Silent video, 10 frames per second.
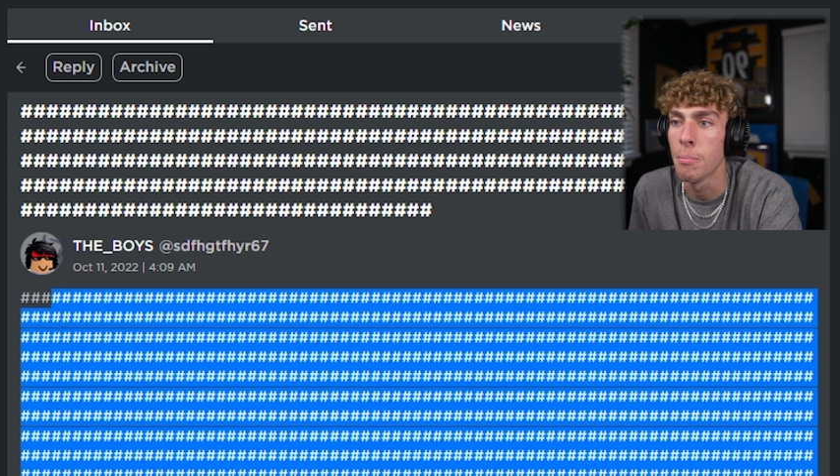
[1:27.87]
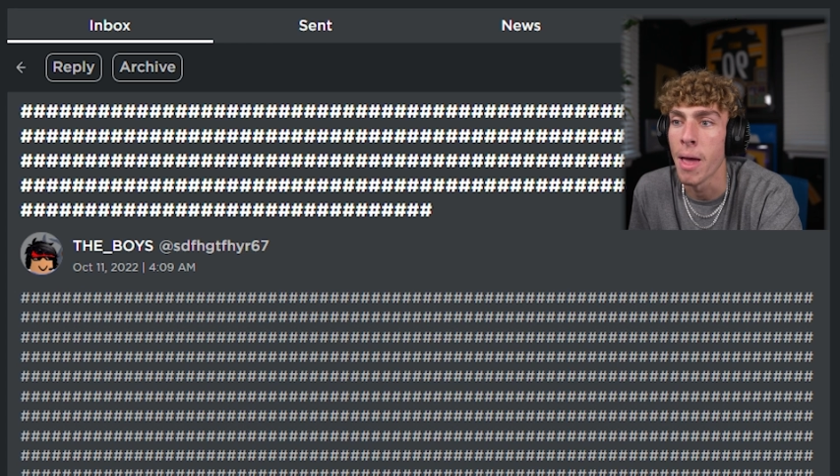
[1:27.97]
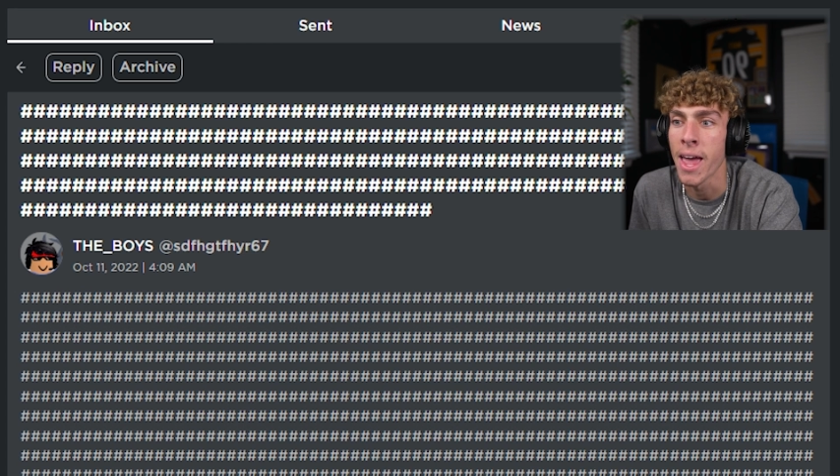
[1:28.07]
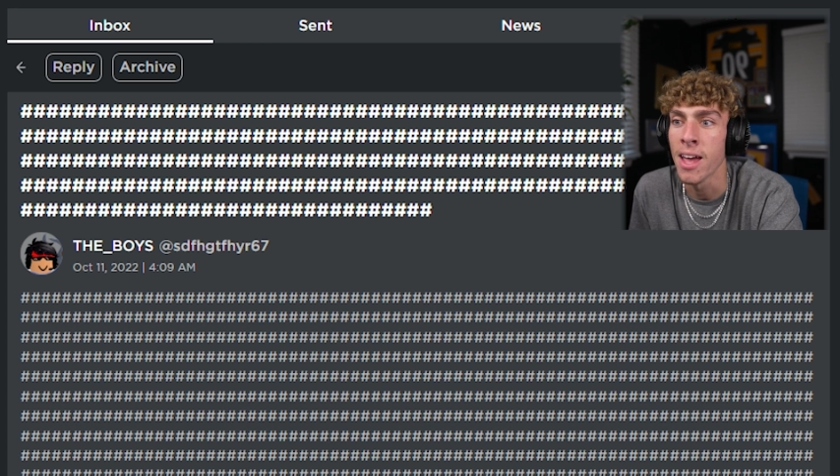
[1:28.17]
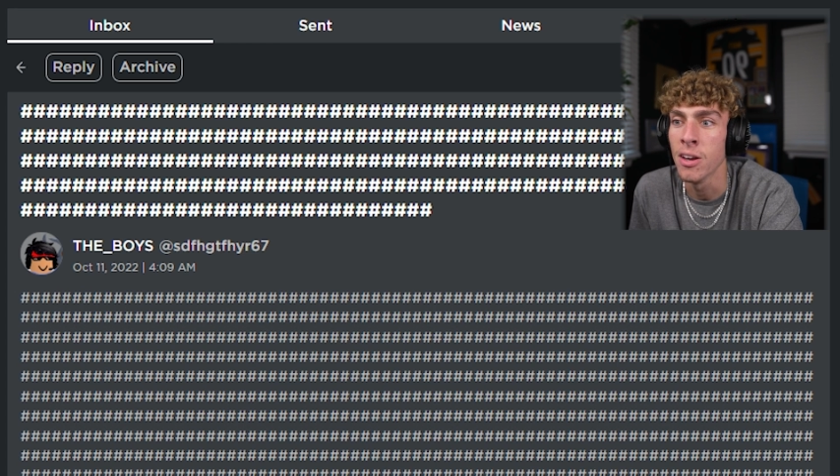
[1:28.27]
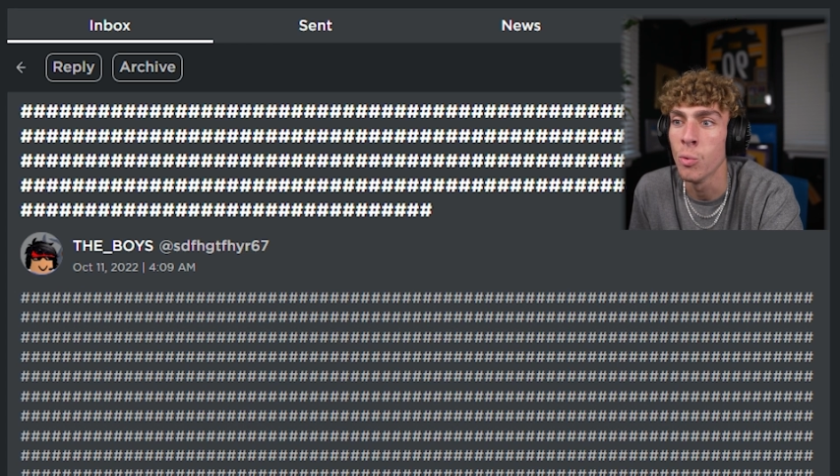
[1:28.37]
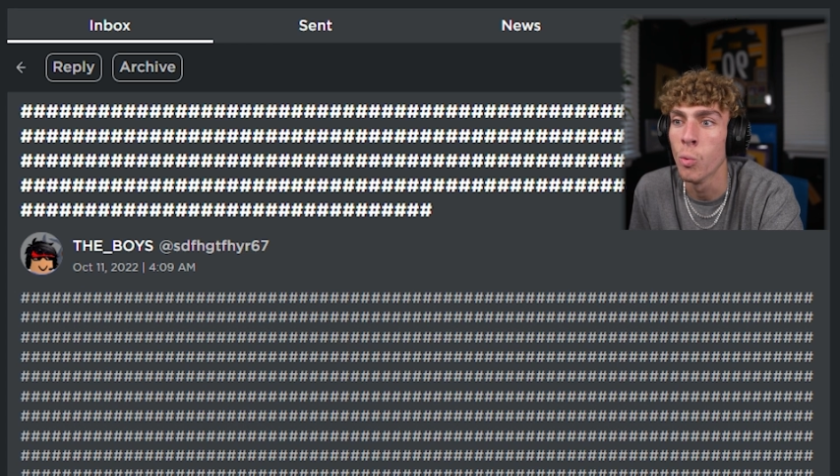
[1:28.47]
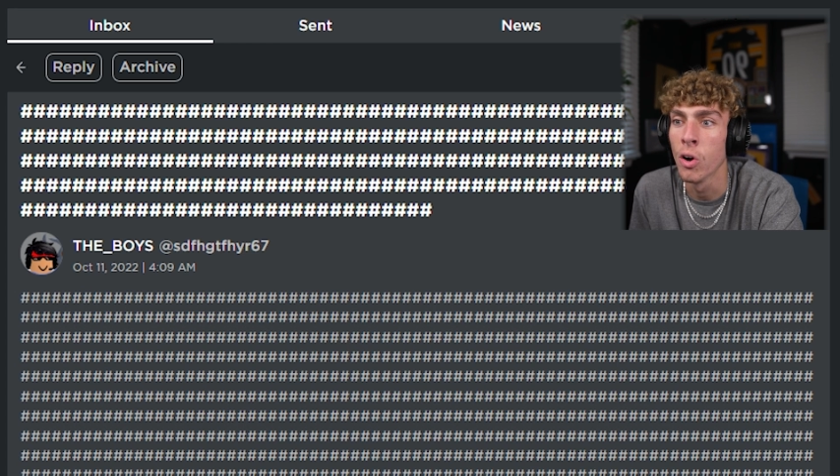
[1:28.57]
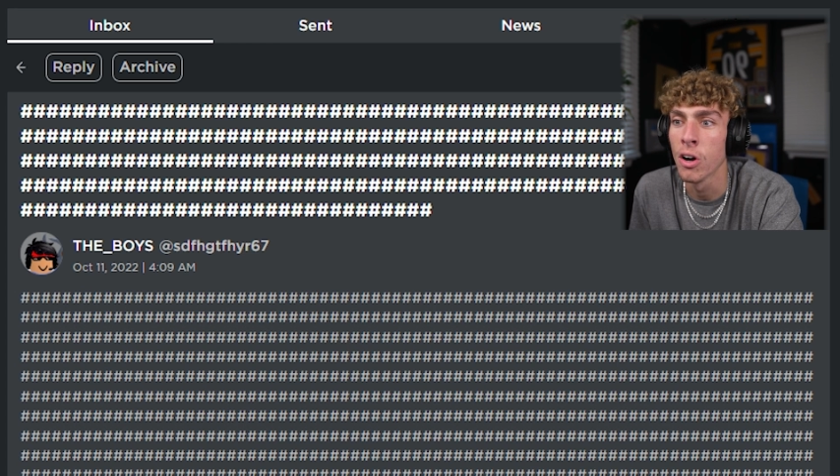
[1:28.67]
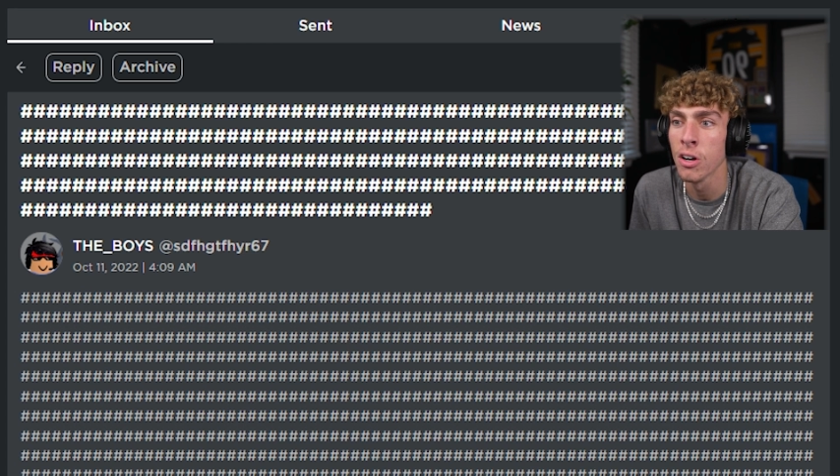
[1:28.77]
banned
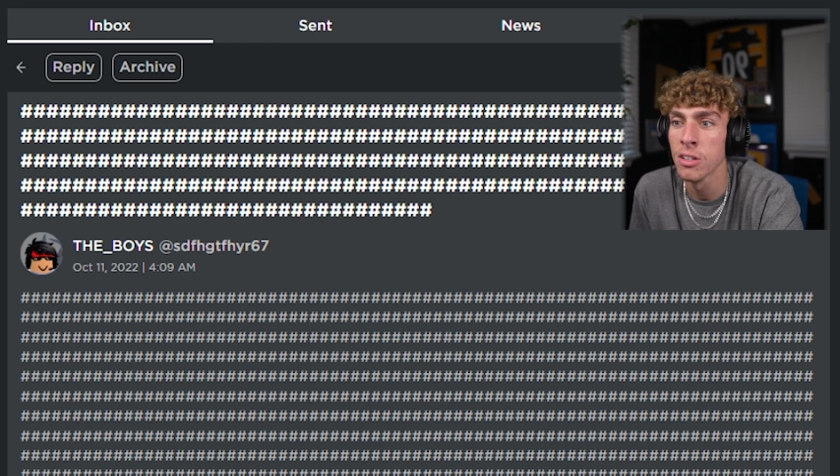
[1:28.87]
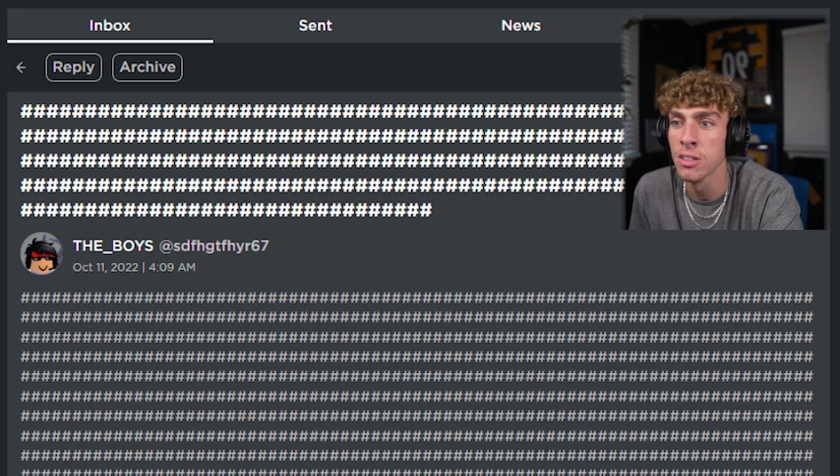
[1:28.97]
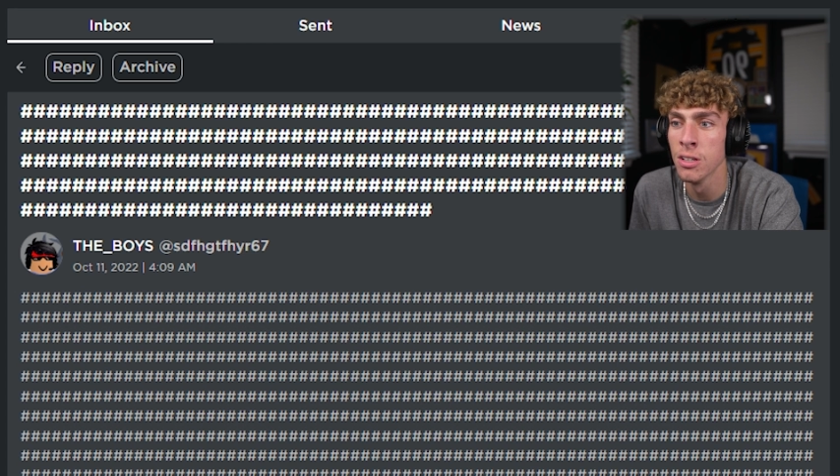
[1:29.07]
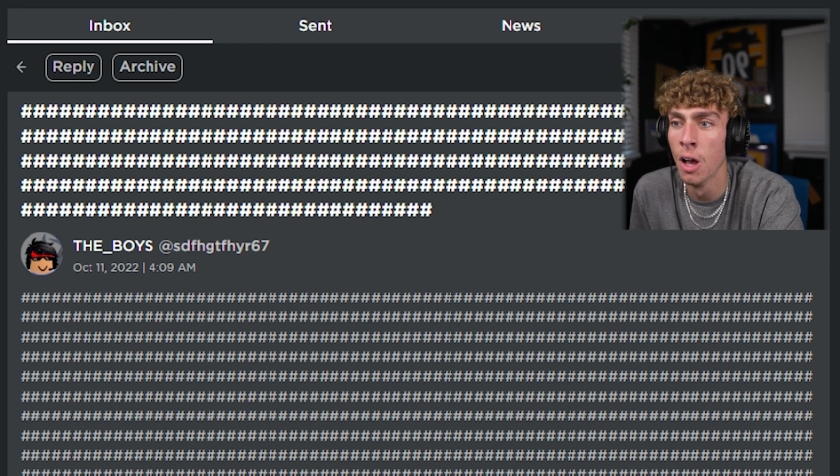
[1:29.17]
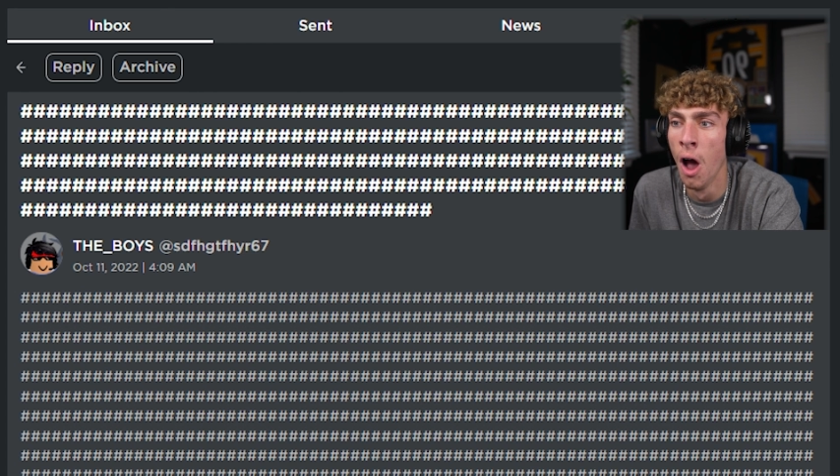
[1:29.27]
words.